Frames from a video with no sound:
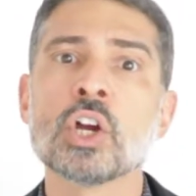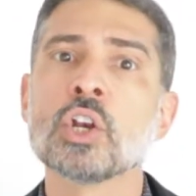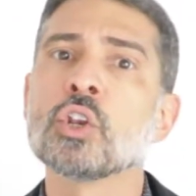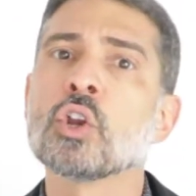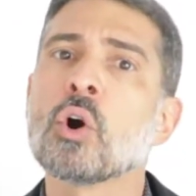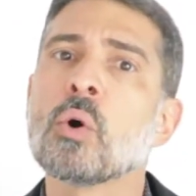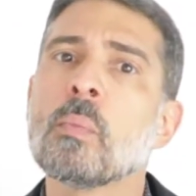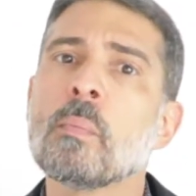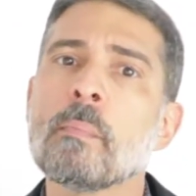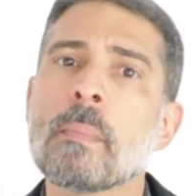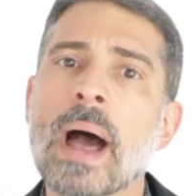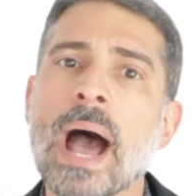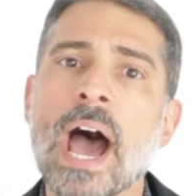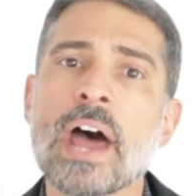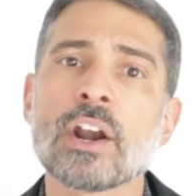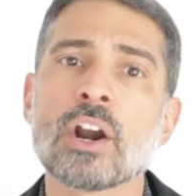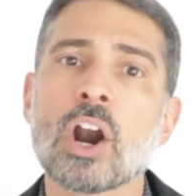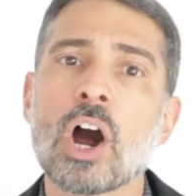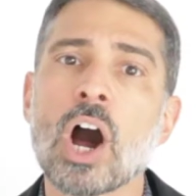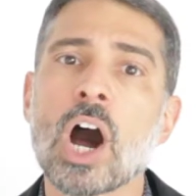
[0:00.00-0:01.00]
No
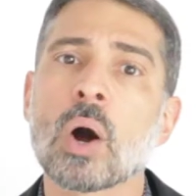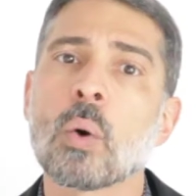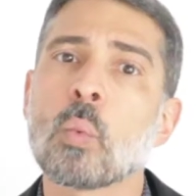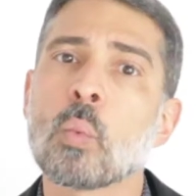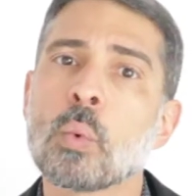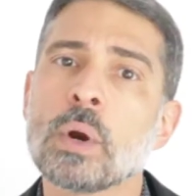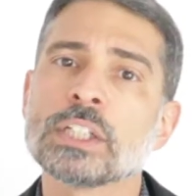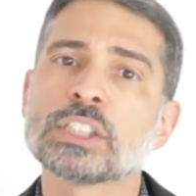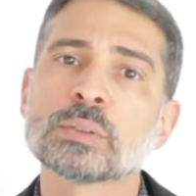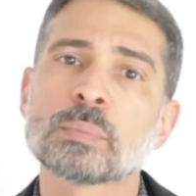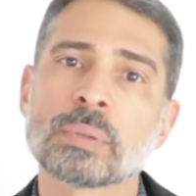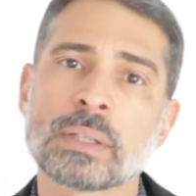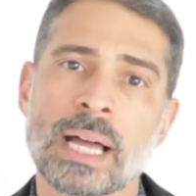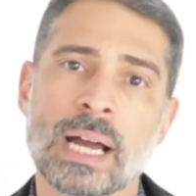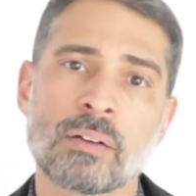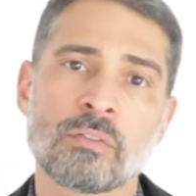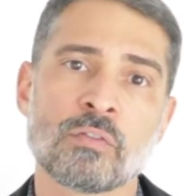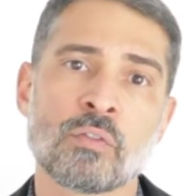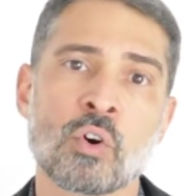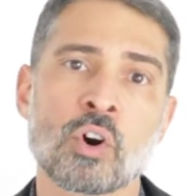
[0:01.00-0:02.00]
matter on which
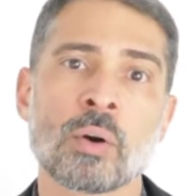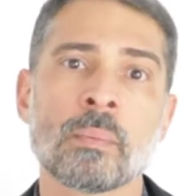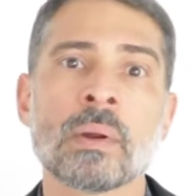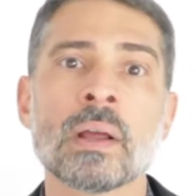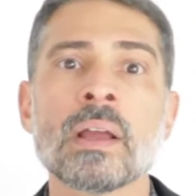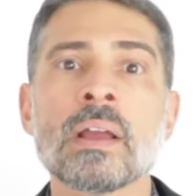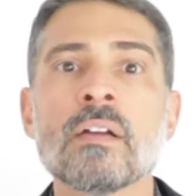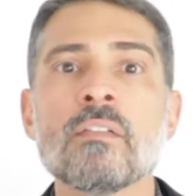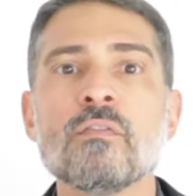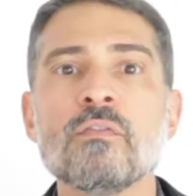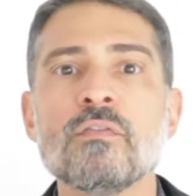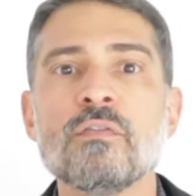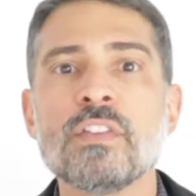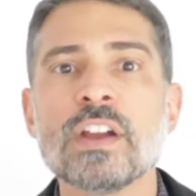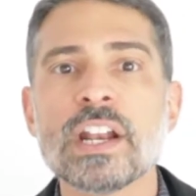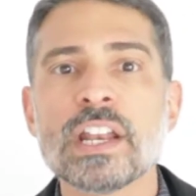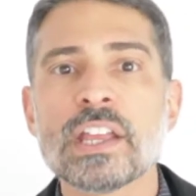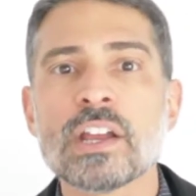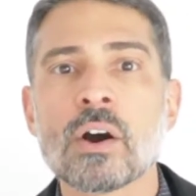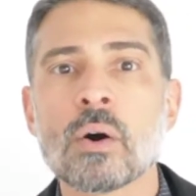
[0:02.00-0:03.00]
platform,
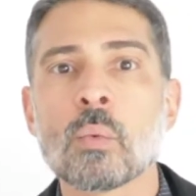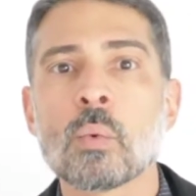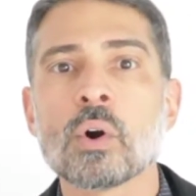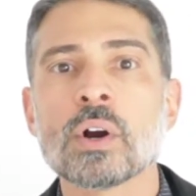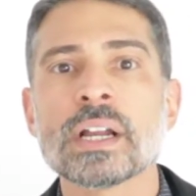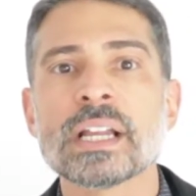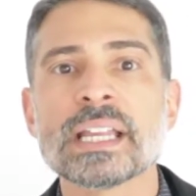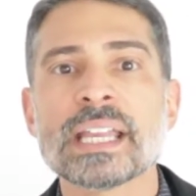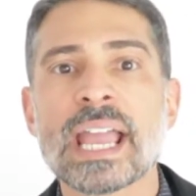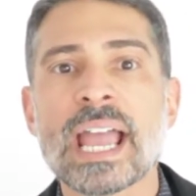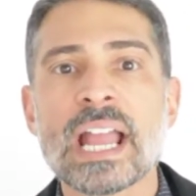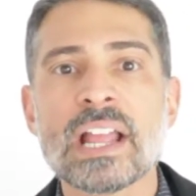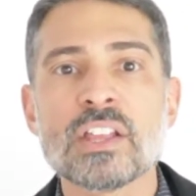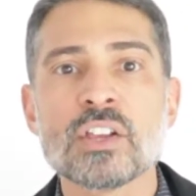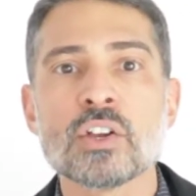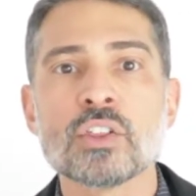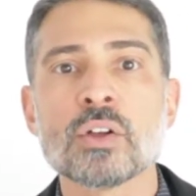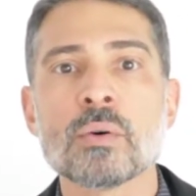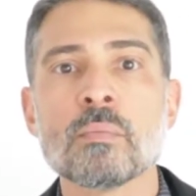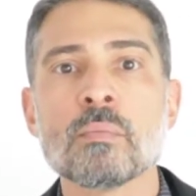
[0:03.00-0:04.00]
video will get
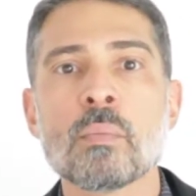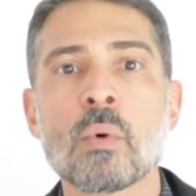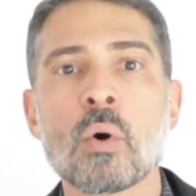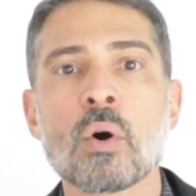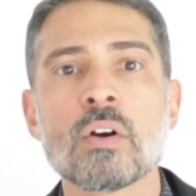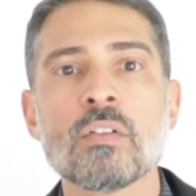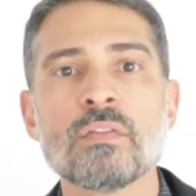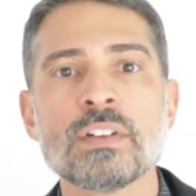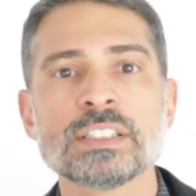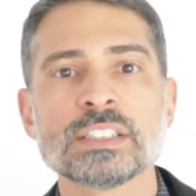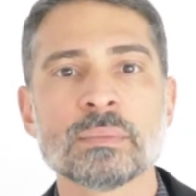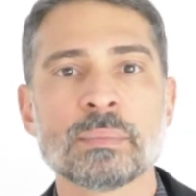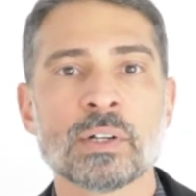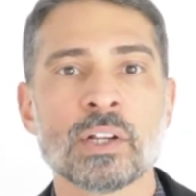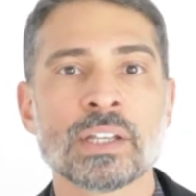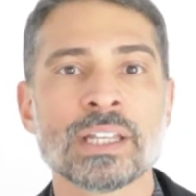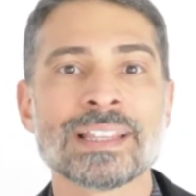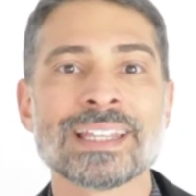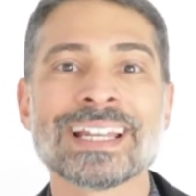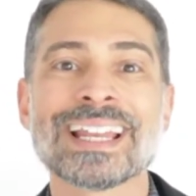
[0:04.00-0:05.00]
you the more
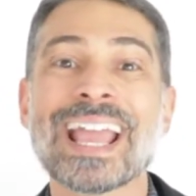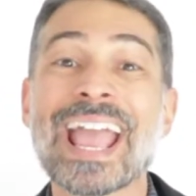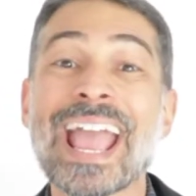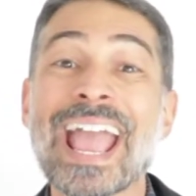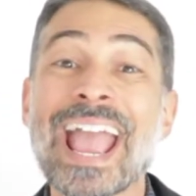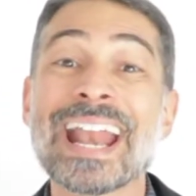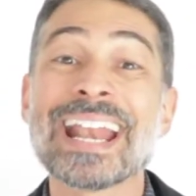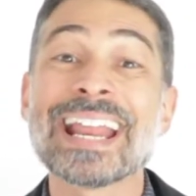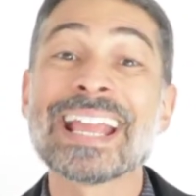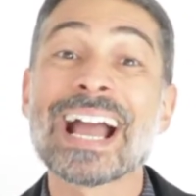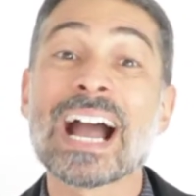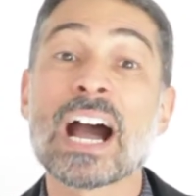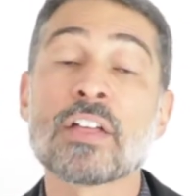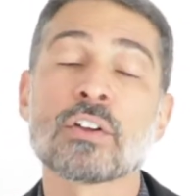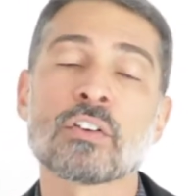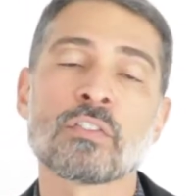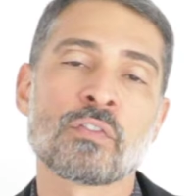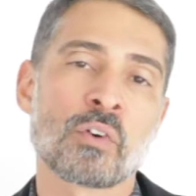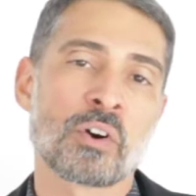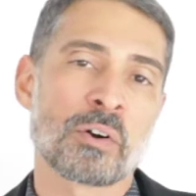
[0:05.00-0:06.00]
visibility than any
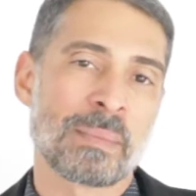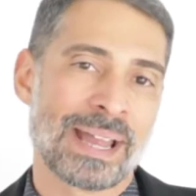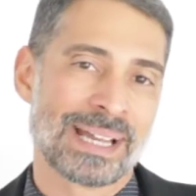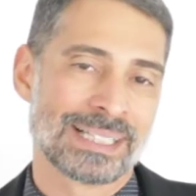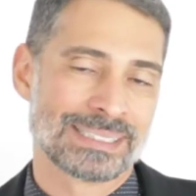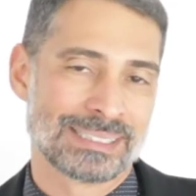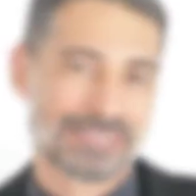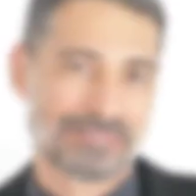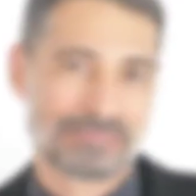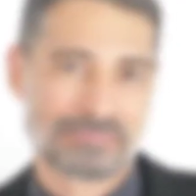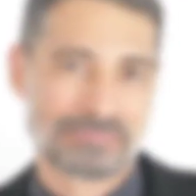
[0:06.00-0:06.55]
other formats.